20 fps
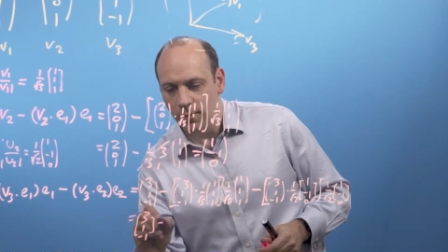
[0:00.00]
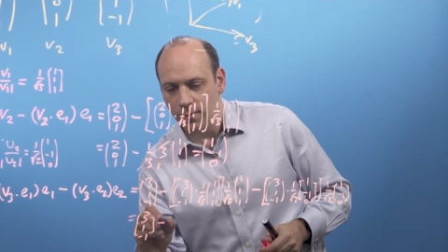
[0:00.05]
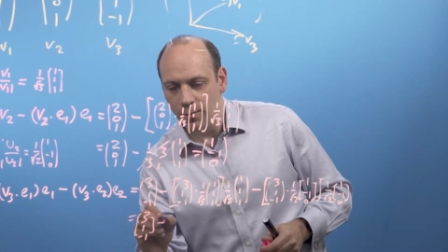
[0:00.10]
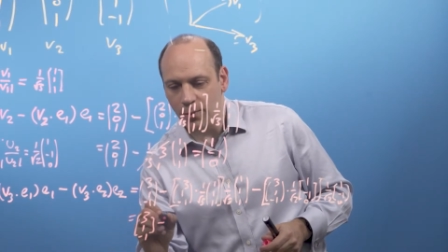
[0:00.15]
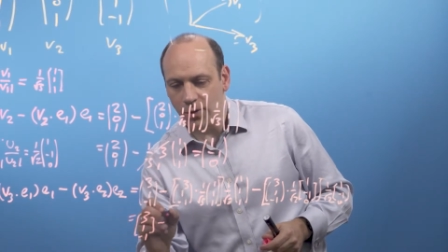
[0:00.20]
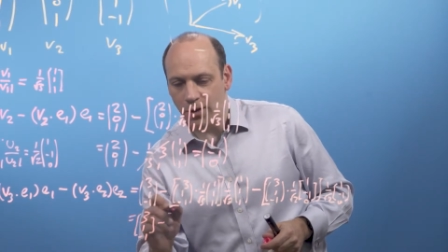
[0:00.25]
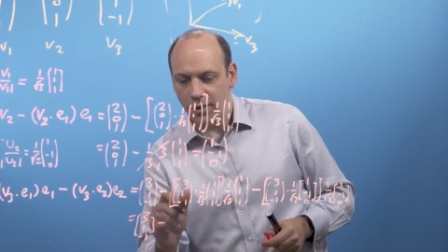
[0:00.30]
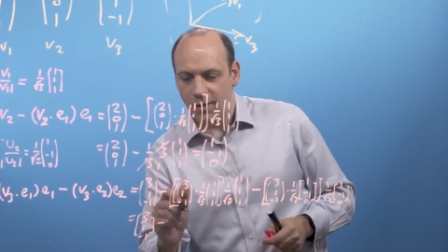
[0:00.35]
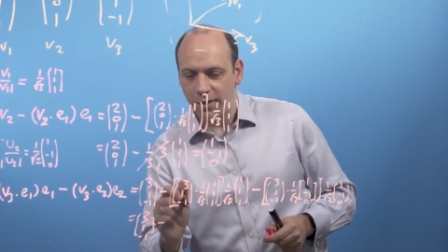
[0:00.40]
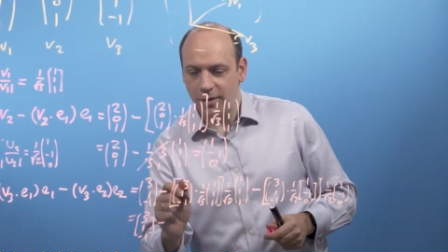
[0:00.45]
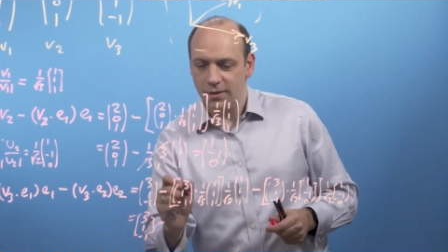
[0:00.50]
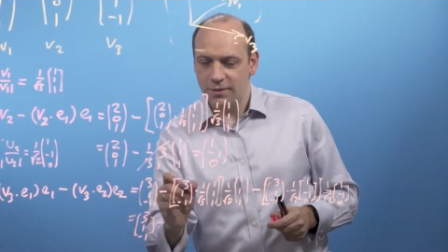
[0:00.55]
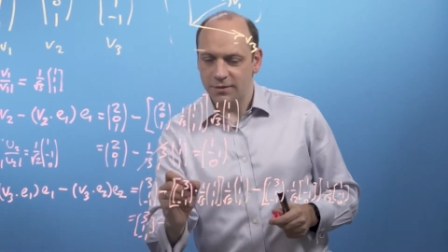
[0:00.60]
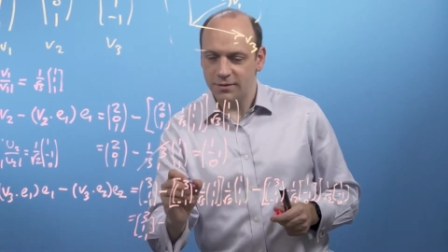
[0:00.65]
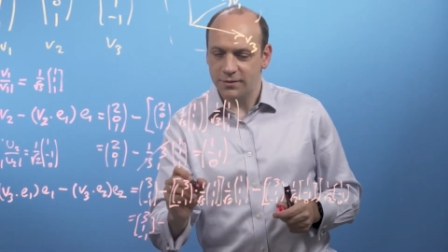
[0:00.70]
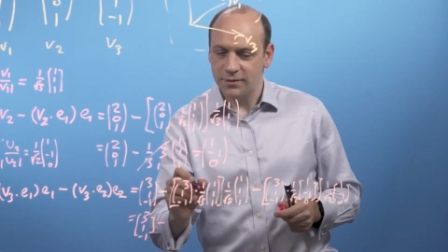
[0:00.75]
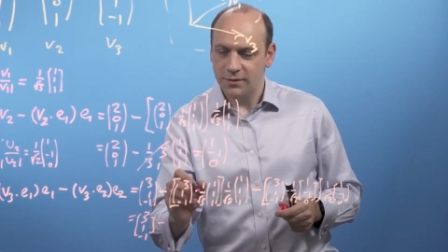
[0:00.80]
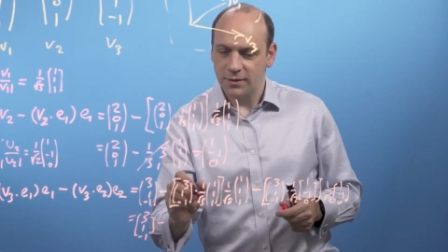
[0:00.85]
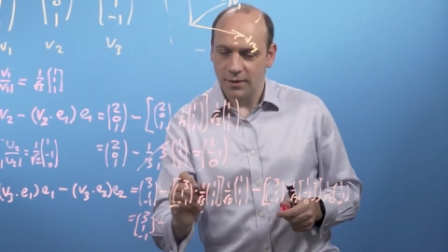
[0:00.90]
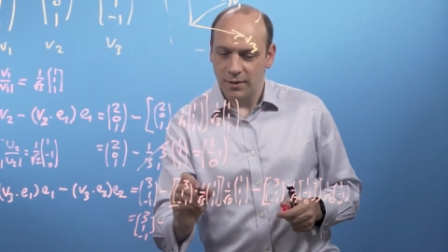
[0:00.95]

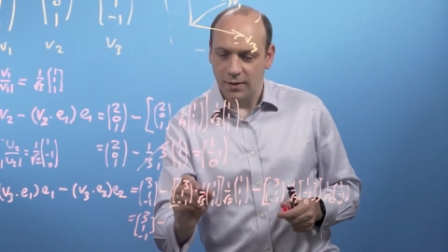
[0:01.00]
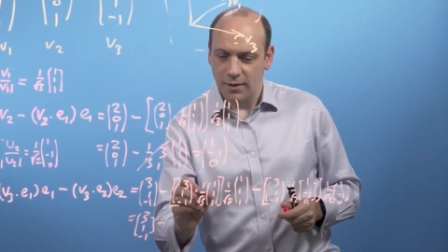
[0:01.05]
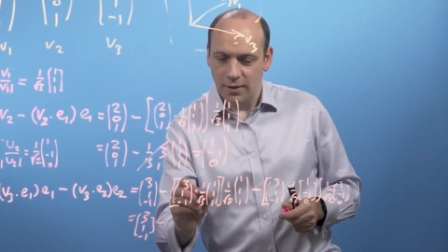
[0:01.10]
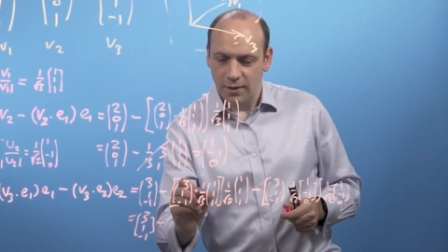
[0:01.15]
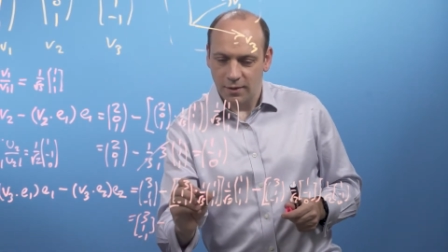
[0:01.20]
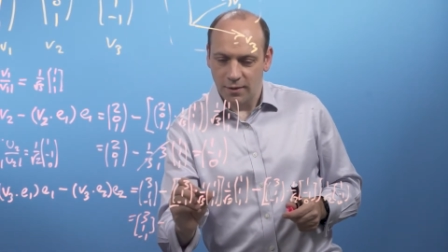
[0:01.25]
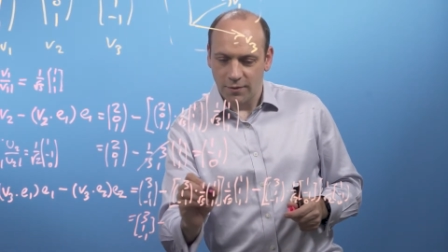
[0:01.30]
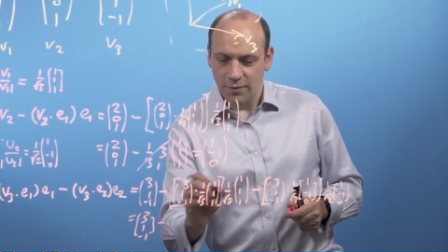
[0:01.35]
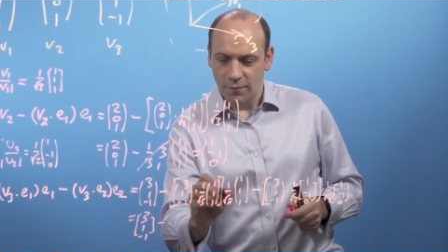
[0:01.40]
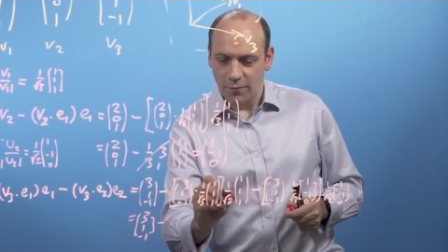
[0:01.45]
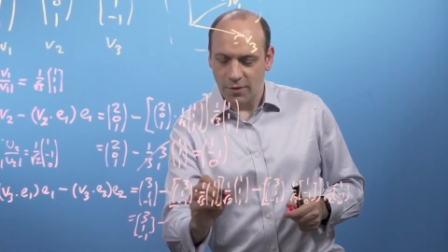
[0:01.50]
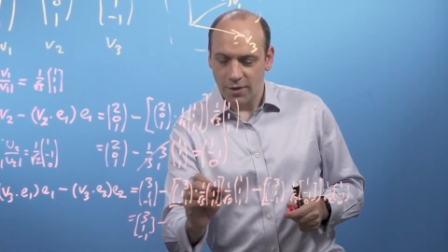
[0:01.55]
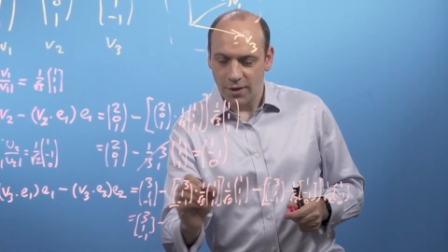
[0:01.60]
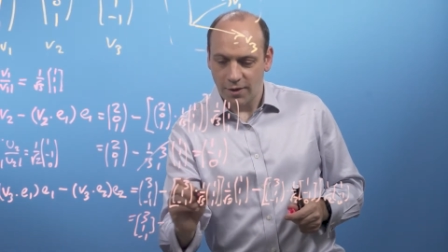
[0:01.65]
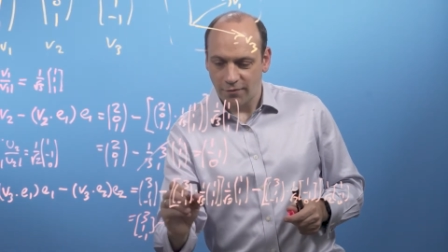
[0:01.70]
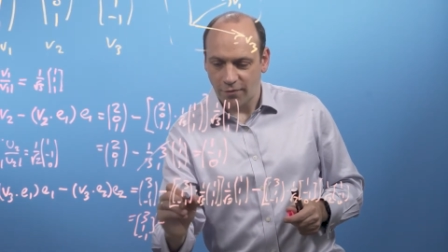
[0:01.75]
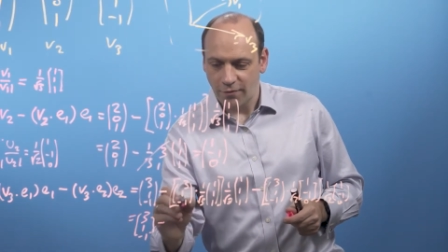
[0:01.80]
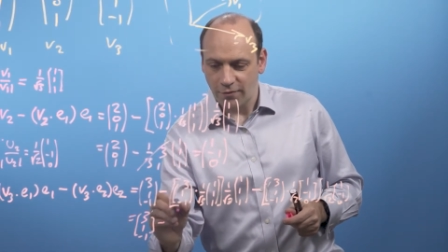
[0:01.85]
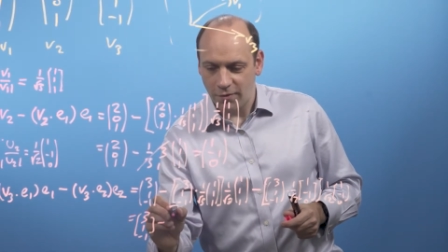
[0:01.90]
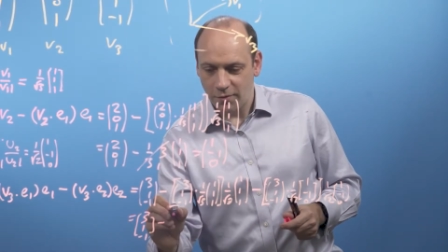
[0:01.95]
minus the 1
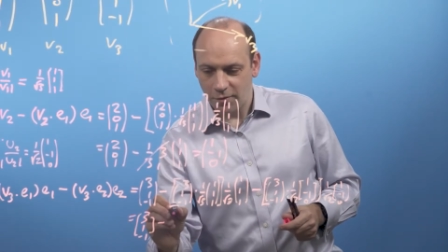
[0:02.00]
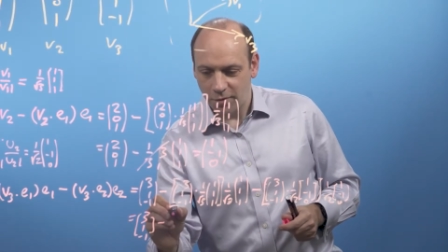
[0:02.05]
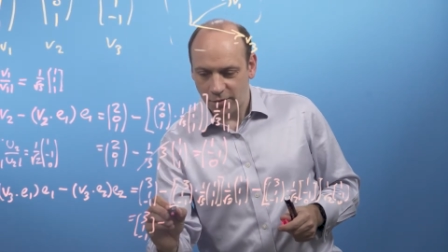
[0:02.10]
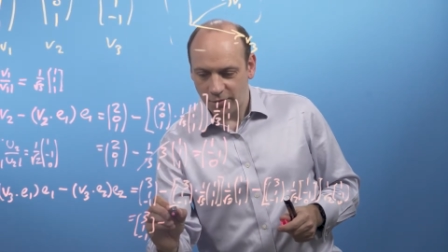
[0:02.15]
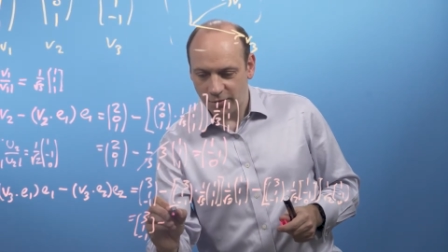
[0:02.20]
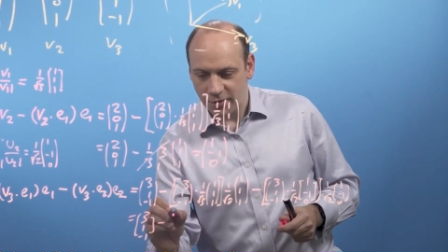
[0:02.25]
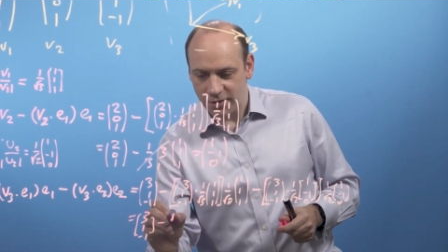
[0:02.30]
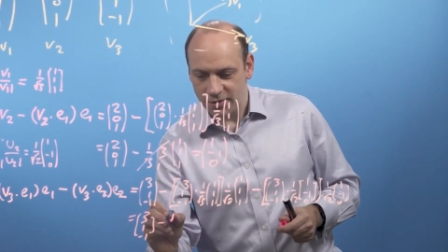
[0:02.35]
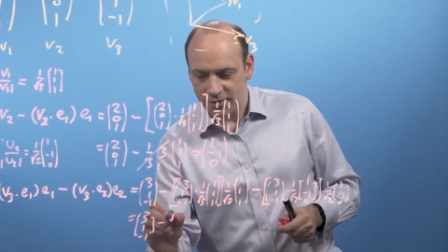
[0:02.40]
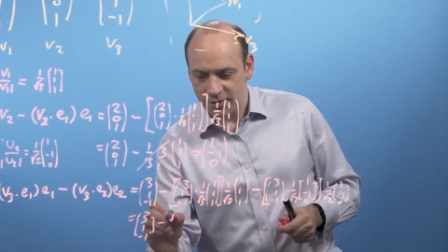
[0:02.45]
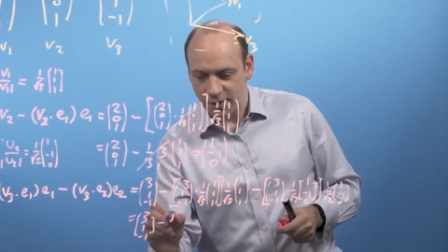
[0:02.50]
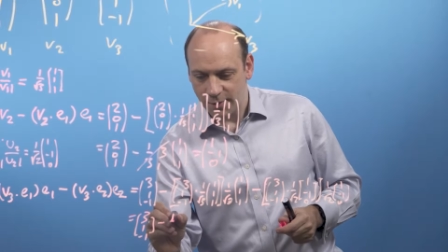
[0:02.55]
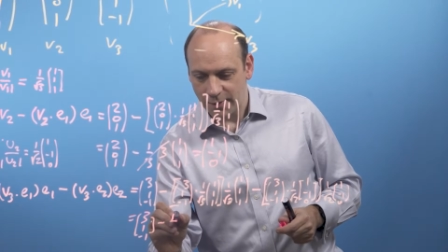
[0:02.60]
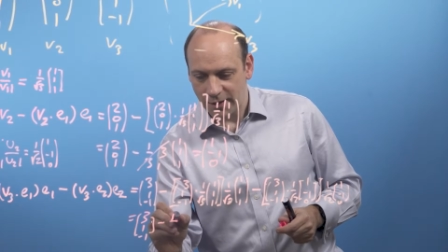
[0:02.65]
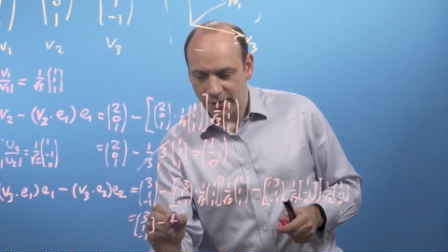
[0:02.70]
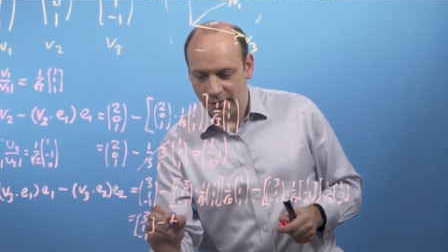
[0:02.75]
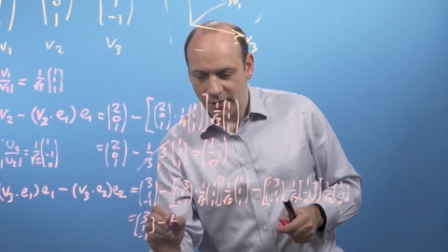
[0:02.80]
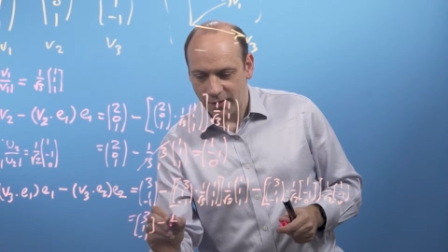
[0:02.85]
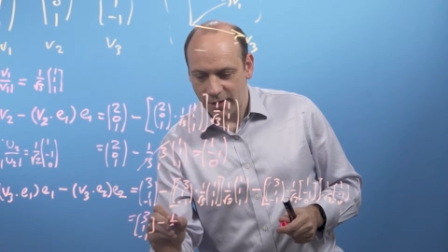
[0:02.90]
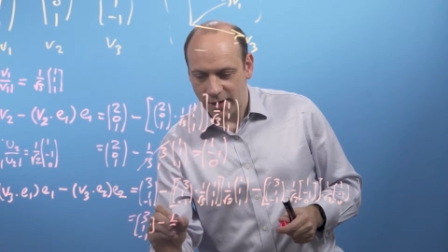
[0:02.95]
over root 3's come
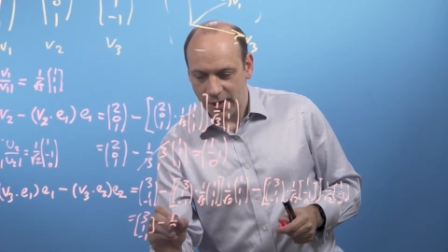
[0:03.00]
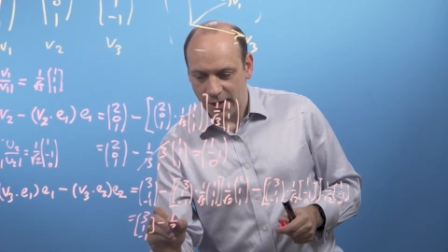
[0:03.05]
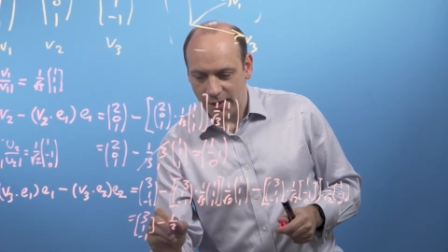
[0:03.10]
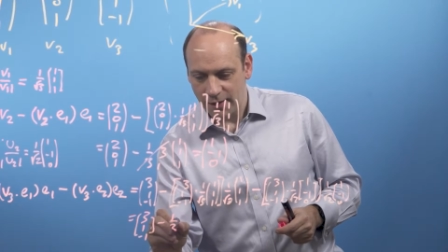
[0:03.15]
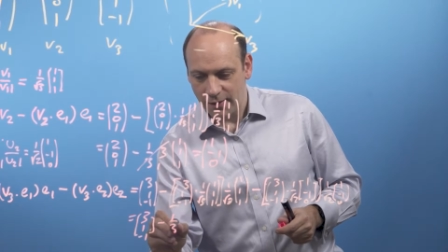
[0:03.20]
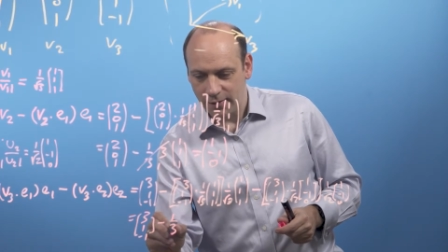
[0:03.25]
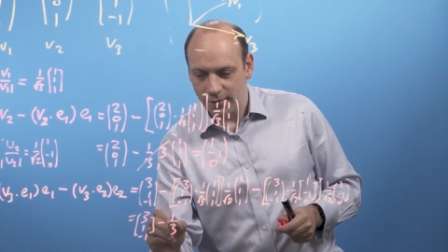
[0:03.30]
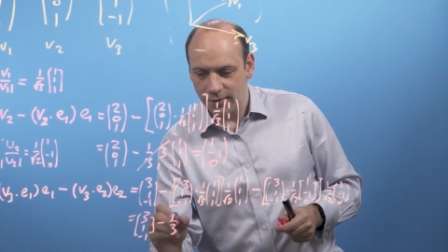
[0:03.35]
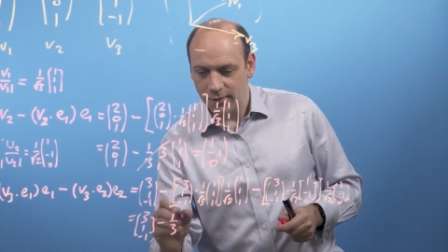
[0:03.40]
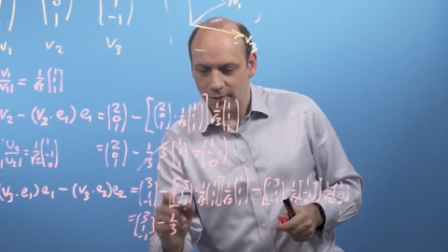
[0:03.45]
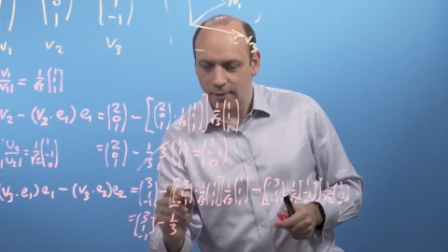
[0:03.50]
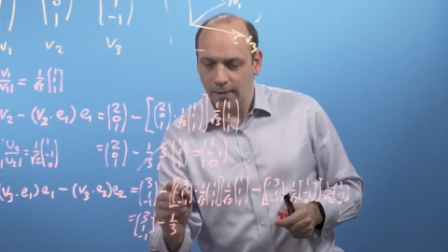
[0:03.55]
out again.